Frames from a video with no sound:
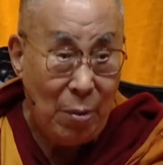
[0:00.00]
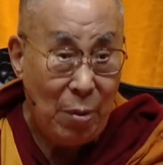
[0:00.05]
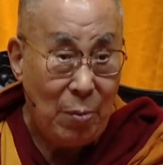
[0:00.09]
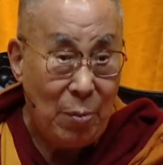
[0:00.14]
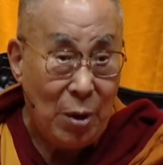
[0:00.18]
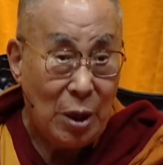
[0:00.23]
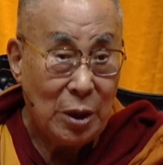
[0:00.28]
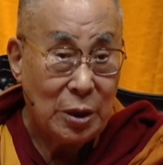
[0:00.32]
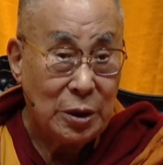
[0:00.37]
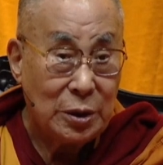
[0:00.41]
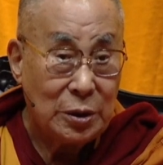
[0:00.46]

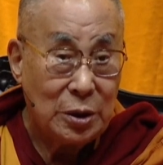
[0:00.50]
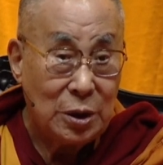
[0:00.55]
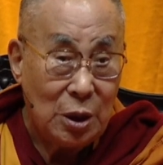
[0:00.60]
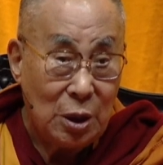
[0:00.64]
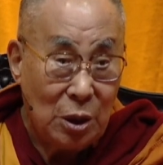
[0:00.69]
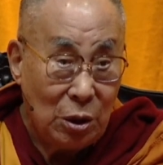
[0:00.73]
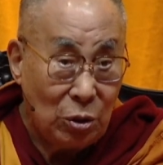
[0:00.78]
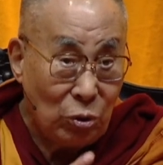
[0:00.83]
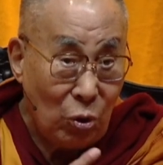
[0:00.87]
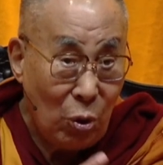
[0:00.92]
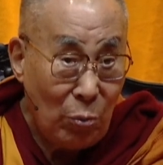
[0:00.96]
that
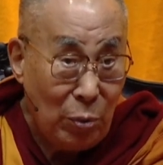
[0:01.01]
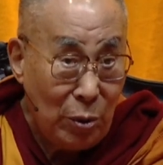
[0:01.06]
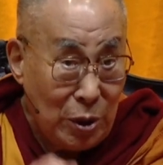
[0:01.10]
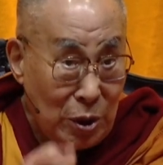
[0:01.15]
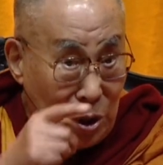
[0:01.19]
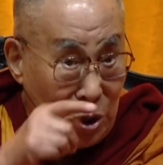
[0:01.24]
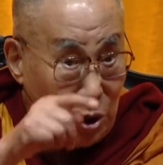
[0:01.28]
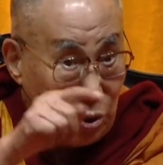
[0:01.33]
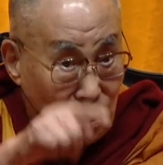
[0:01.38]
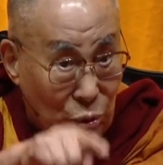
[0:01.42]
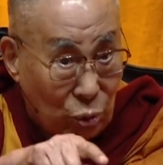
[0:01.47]
because
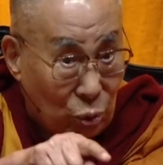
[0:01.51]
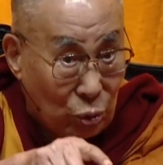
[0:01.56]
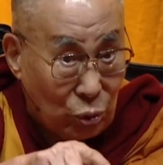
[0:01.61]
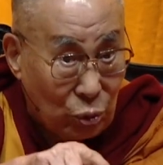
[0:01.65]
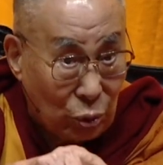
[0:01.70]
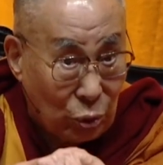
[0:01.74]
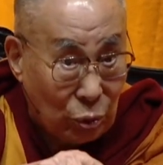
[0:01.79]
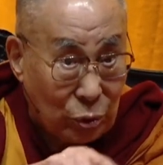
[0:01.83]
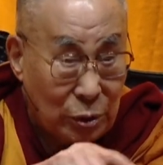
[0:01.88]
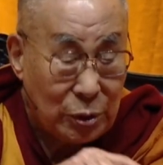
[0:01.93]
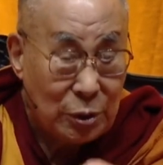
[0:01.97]
I
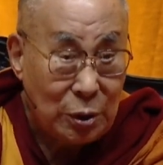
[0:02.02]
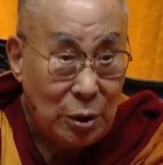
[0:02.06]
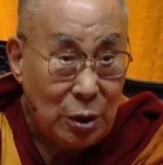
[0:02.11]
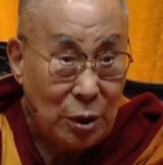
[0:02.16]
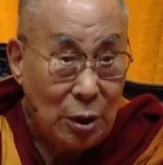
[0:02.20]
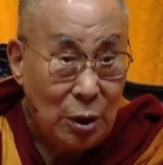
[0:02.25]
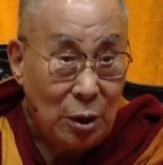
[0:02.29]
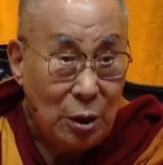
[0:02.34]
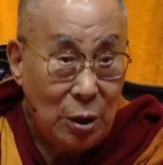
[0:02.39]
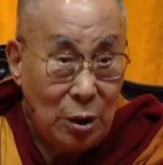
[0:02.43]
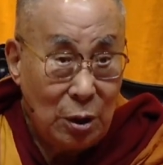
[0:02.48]
fear
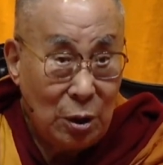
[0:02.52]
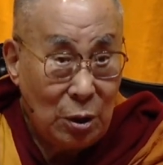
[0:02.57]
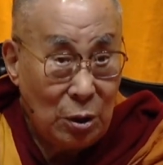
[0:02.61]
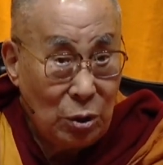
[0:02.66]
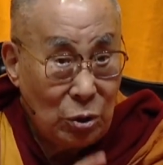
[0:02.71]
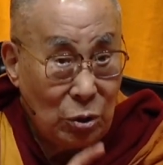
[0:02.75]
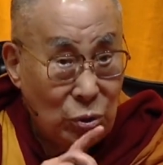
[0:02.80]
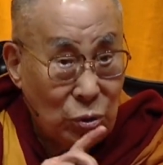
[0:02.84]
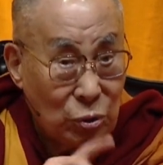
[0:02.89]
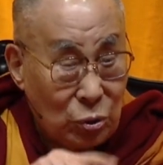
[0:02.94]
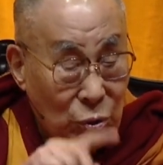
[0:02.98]
that no one
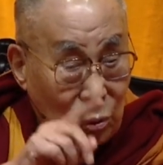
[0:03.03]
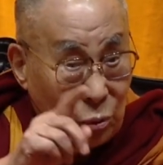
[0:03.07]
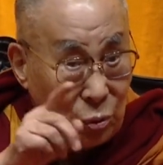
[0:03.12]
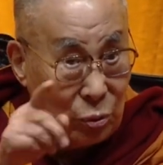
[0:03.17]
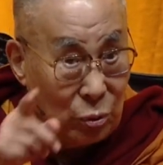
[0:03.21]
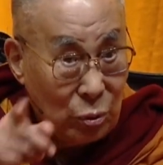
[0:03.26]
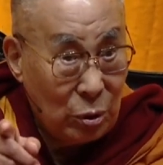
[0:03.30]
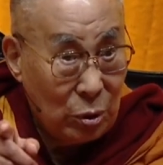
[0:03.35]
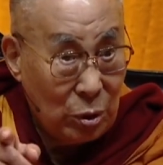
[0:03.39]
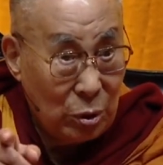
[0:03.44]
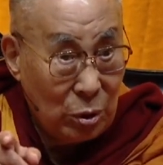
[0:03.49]
will
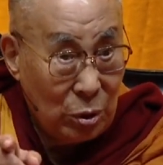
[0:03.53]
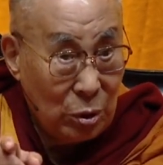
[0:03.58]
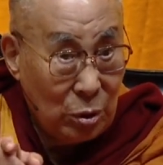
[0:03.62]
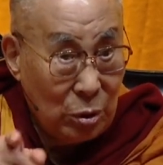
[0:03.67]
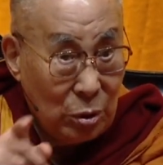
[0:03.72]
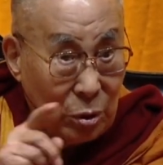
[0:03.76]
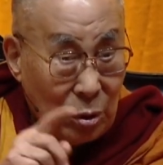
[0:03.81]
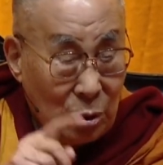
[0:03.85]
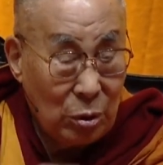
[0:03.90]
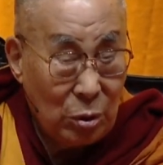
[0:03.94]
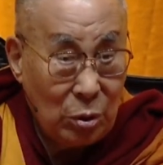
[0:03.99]
understand,
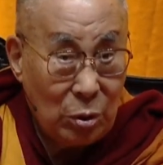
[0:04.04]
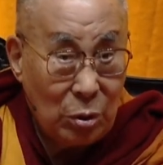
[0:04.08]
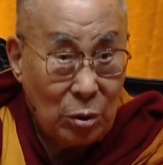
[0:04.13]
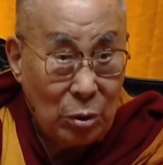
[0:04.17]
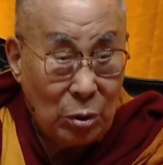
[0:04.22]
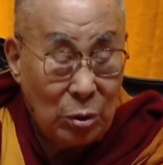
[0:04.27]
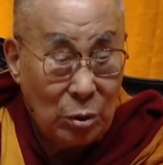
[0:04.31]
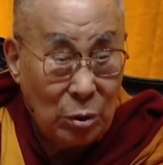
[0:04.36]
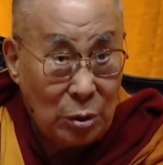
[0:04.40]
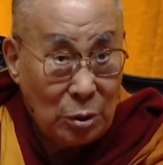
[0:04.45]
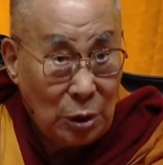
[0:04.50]

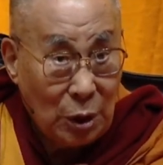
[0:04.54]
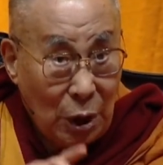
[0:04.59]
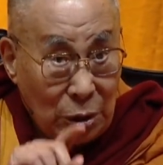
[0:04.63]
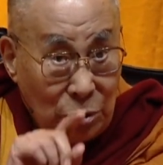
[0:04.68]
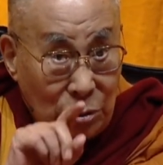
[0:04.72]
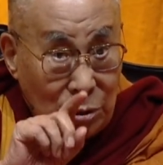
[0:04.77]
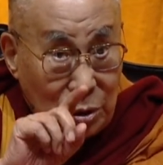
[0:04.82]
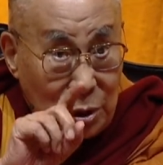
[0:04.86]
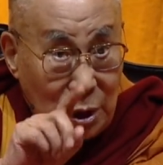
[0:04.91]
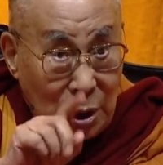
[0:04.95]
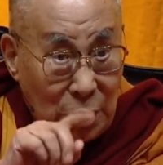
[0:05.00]
I shall
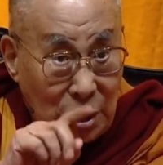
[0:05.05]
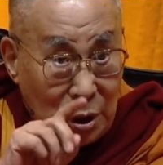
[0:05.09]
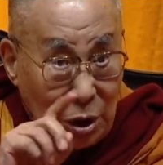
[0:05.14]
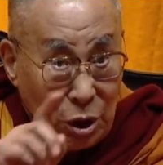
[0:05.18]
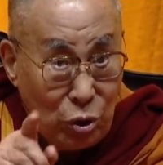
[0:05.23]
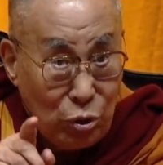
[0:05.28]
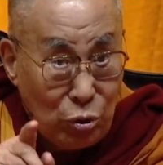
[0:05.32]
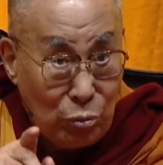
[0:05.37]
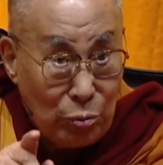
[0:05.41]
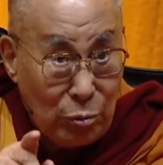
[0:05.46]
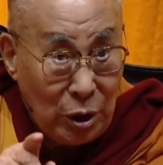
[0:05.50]
remain
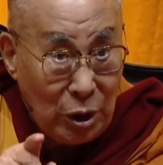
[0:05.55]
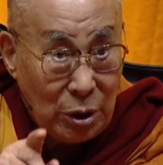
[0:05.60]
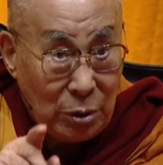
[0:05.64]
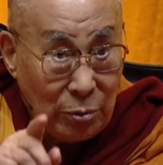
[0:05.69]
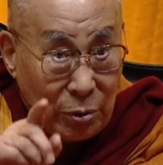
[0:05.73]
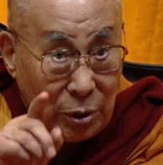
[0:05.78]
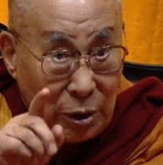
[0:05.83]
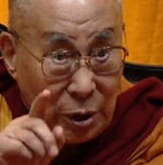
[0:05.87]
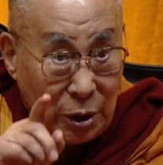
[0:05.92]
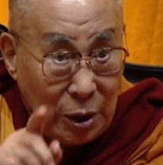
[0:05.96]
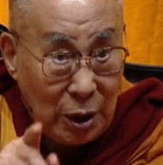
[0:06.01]

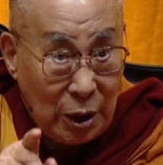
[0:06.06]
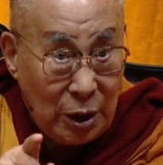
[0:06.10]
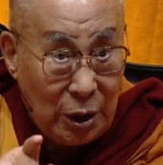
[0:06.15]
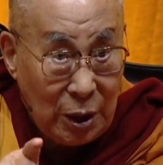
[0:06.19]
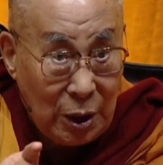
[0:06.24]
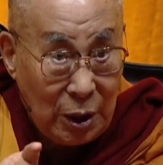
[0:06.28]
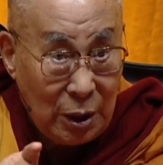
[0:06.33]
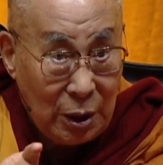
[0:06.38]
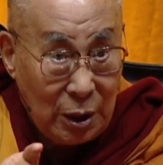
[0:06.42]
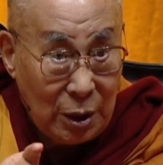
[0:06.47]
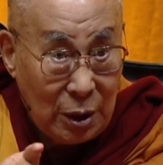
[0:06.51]

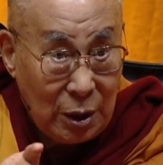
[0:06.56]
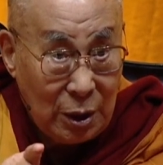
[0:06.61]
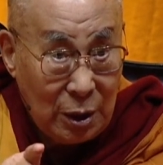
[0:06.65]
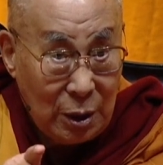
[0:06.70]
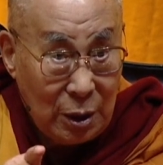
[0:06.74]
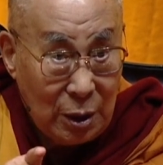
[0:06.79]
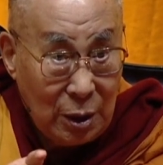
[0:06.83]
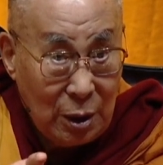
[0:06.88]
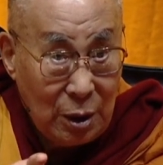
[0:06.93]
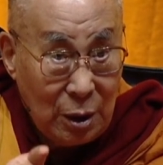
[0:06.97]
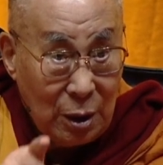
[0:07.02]
non-speaking
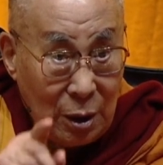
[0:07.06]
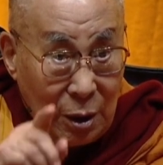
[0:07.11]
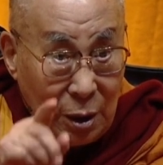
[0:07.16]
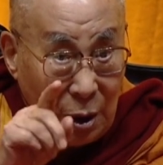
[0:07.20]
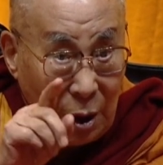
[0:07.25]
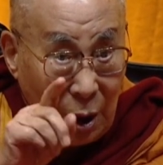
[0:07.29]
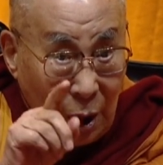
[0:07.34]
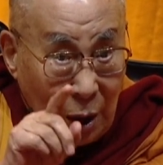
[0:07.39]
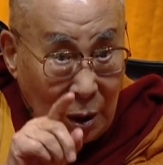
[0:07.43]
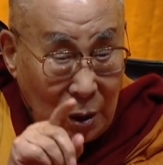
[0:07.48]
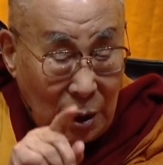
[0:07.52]
and
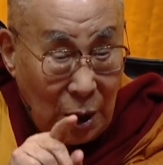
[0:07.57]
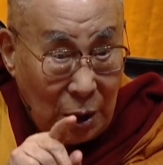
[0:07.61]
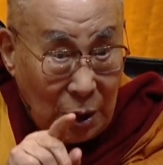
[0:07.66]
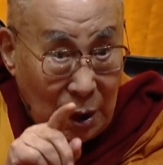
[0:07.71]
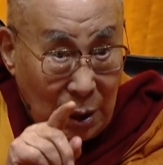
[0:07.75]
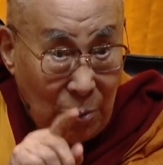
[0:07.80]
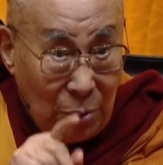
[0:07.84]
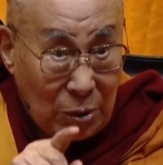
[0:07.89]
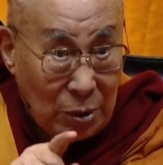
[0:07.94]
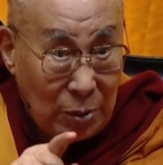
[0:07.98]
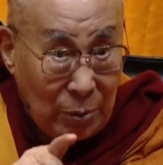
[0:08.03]
remain in the
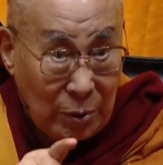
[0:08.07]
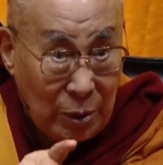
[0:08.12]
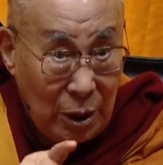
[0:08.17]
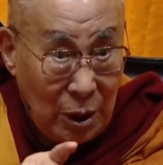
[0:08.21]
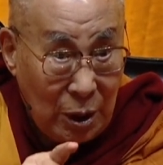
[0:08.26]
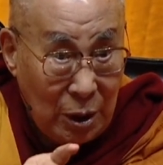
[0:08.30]
forest.